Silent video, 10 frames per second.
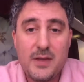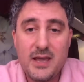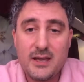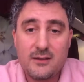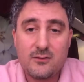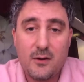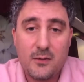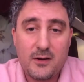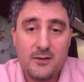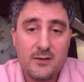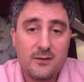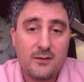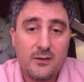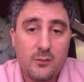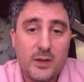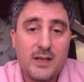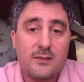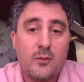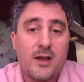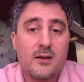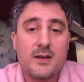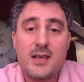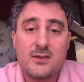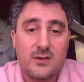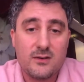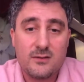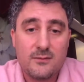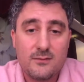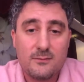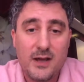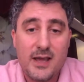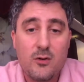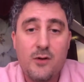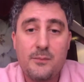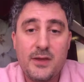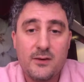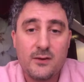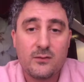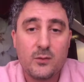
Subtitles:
being entrepreneurs because we need recognition by our peers.